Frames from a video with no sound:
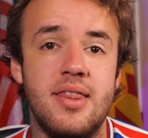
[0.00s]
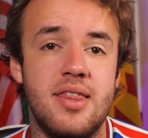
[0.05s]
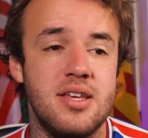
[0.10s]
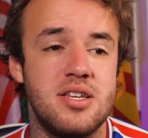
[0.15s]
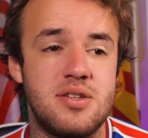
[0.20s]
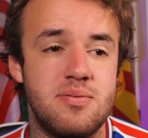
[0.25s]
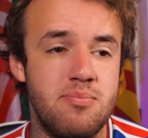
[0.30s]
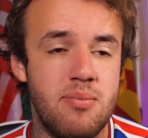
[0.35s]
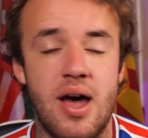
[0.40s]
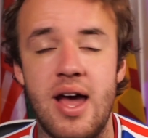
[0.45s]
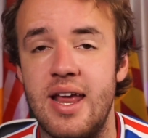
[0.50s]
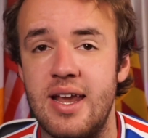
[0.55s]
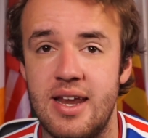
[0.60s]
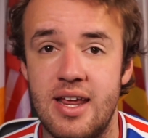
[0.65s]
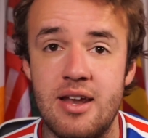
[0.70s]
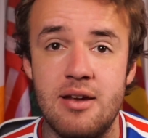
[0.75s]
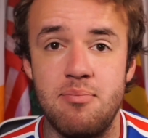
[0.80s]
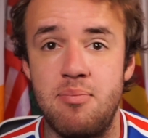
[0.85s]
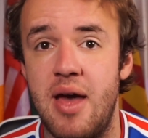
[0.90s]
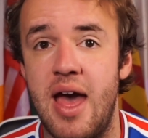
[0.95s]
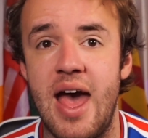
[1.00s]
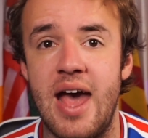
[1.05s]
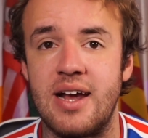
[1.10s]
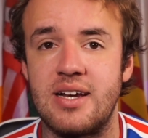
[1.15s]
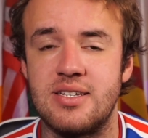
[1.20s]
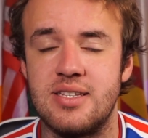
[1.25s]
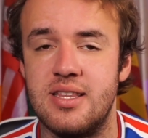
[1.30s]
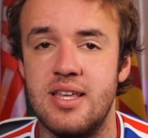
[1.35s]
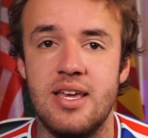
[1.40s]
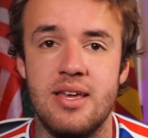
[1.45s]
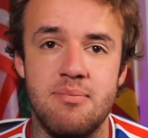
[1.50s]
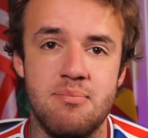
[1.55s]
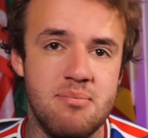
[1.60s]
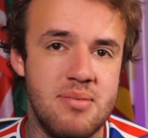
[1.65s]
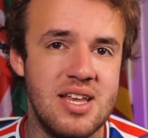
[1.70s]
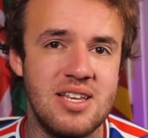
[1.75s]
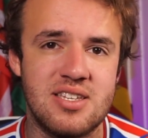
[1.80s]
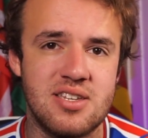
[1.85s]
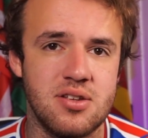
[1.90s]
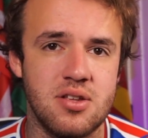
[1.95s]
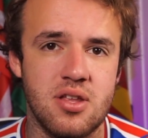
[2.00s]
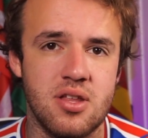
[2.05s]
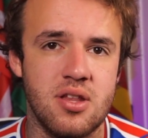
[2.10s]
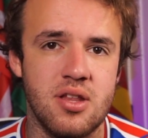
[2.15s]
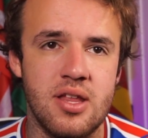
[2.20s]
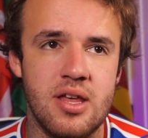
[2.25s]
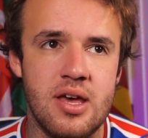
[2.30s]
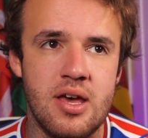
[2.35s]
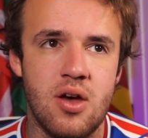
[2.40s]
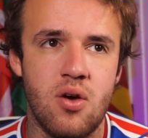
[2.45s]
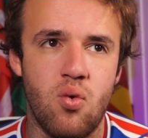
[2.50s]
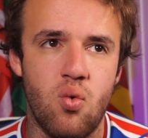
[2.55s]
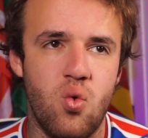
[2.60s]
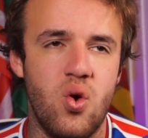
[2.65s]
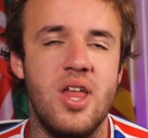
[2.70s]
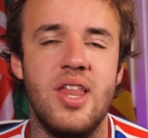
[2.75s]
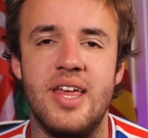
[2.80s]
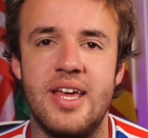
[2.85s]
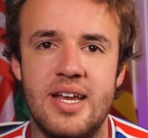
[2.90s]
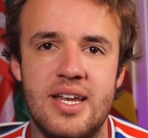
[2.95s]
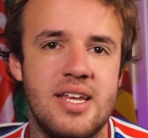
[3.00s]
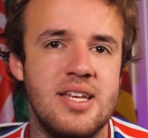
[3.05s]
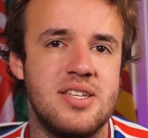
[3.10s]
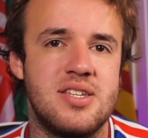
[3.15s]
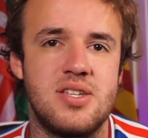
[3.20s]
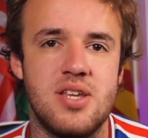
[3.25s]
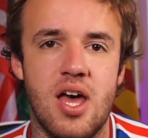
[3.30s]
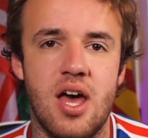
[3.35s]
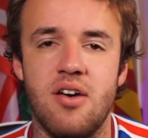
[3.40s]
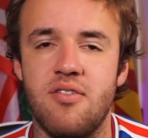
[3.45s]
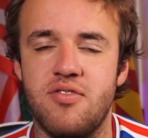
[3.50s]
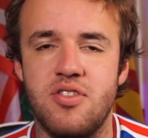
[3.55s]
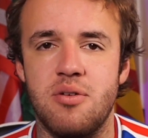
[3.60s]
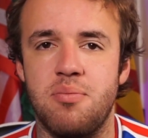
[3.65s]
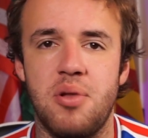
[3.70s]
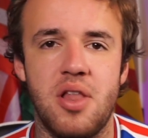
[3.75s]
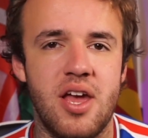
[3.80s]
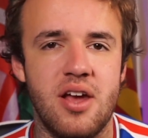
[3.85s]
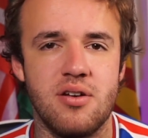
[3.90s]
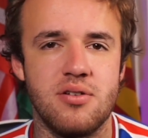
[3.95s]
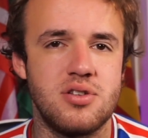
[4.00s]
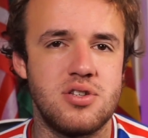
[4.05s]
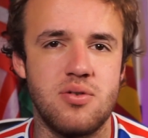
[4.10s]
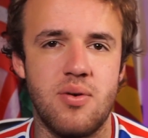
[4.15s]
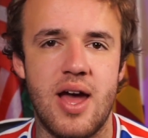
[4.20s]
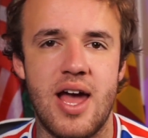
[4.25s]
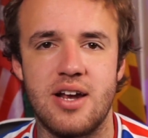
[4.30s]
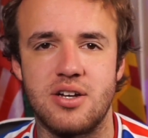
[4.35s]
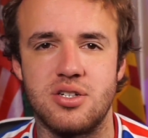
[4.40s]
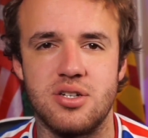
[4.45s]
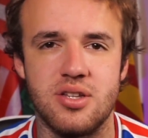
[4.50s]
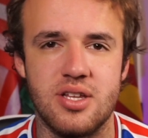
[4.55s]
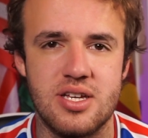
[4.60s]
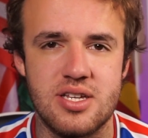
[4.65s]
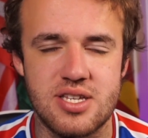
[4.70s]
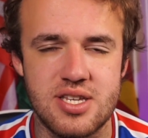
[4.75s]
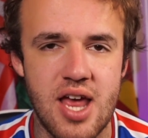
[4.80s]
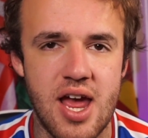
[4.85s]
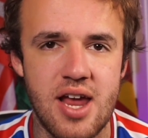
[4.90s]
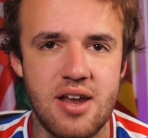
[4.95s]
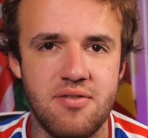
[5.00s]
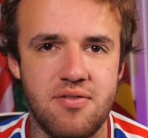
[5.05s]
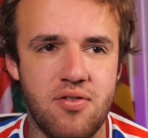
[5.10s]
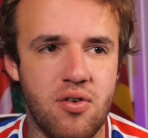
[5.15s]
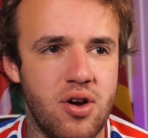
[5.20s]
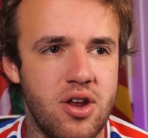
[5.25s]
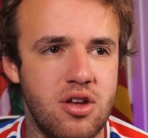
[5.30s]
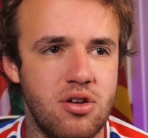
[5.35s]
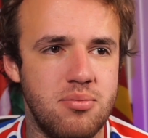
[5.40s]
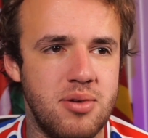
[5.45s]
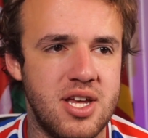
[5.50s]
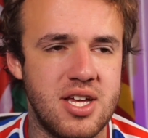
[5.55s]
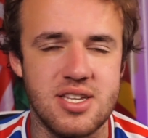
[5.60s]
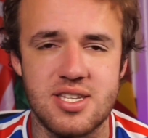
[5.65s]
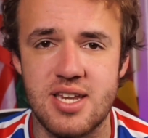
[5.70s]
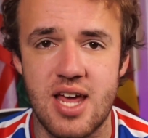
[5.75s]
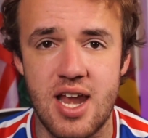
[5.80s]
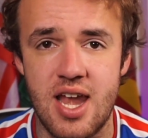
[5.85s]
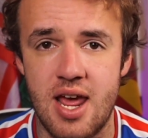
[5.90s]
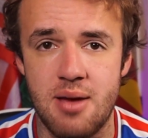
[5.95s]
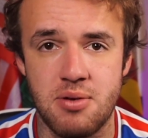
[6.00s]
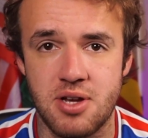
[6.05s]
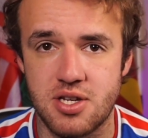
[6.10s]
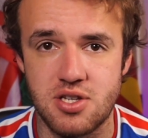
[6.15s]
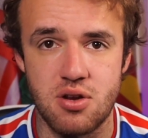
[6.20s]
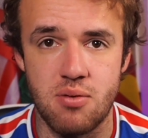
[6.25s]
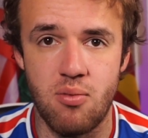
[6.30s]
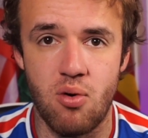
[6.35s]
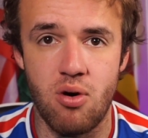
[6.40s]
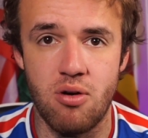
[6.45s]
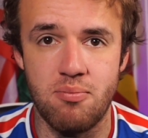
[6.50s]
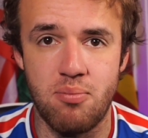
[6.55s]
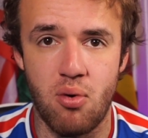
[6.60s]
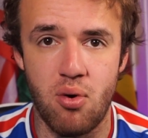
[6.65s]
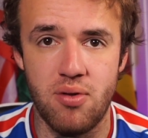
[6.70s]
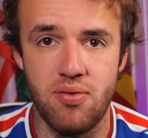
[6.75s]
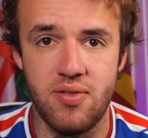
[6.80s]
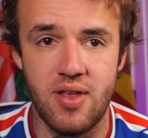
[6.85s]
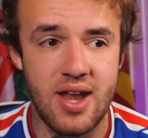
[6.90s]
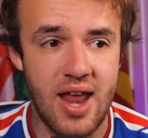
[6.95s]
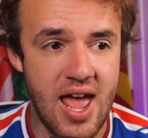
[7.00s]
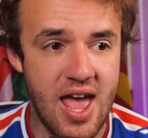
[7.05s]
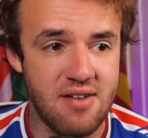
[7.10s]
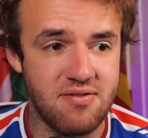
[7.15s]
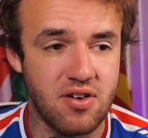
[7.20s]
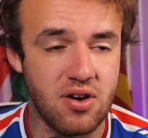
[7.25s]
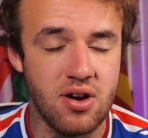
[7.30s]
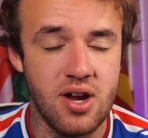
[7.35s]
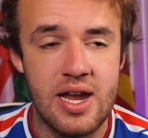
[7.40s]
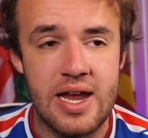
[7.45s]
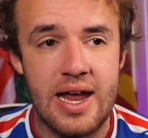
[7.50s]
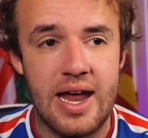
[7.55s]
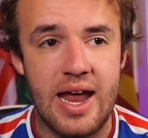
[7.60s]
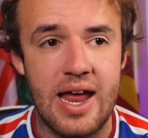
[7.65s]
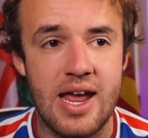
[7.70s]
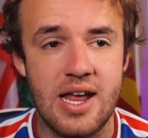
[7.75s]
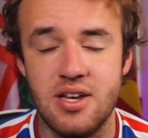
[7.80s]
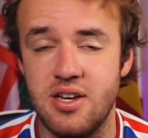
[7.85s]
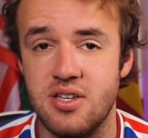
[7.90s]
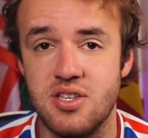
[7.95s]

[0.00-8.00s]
this might impact the mental willingness of the players to actually sign for you, because dynamics are more important than ever. And